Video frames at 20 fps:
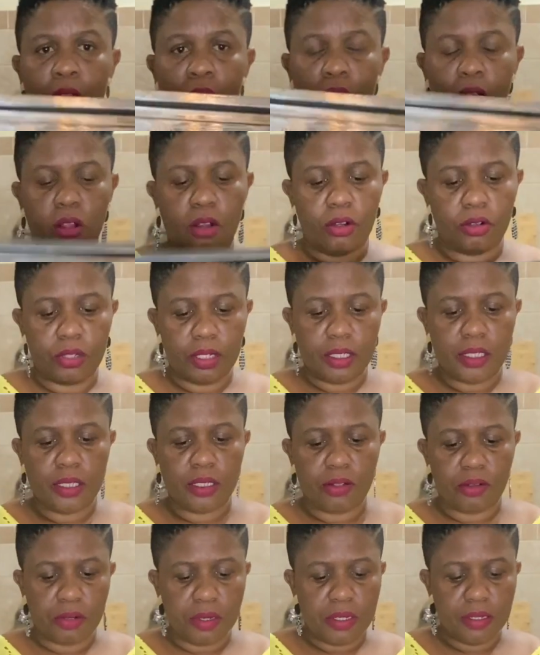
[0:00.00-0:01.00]
already
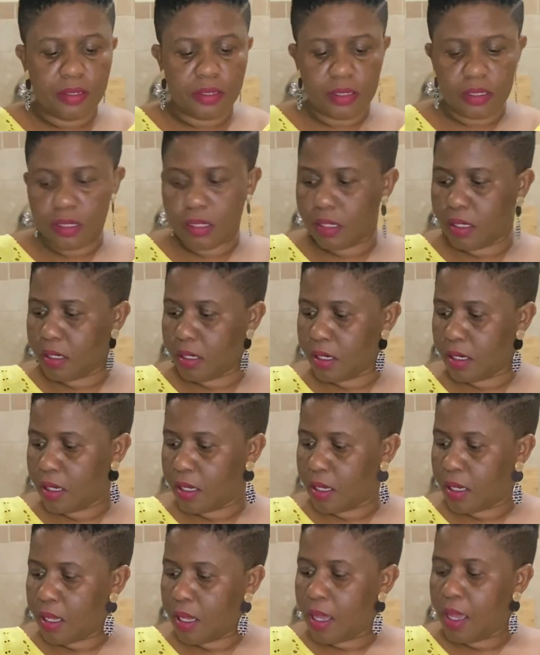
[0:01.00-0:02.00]
greased,
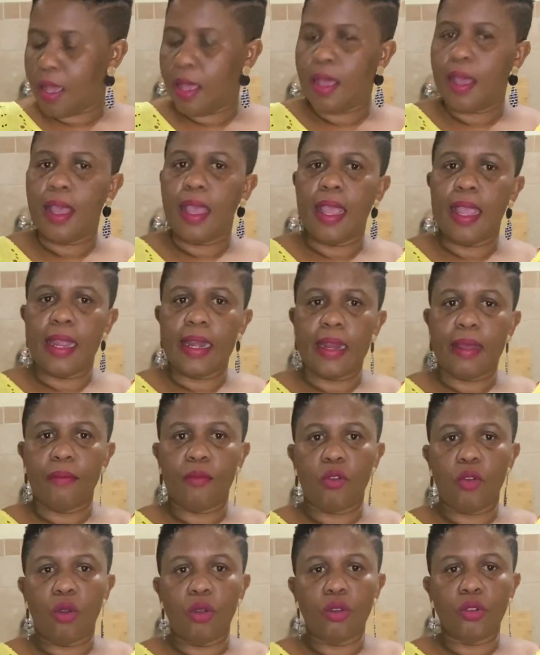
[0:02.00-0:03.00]
and I'm
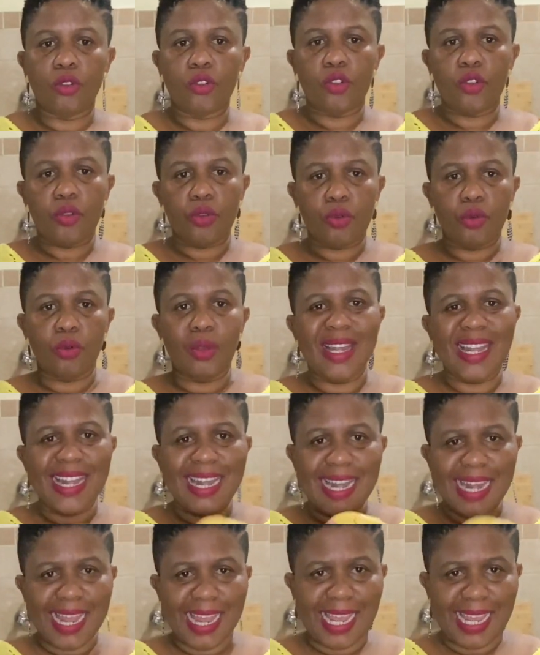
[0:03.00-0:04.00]
going to
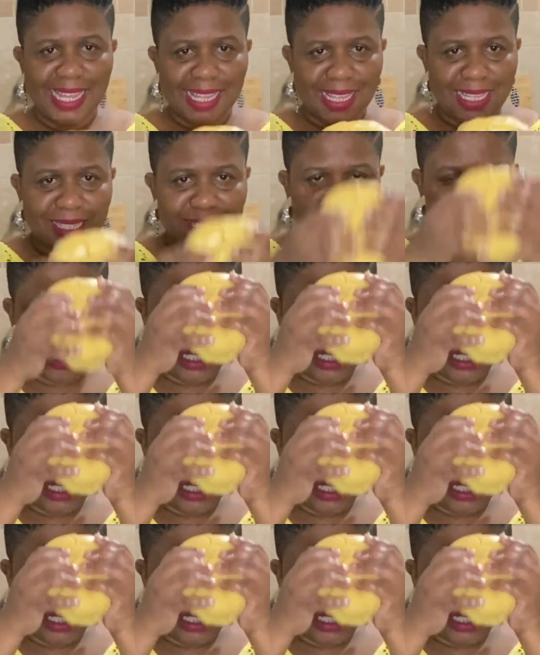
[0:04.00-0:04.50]
lay these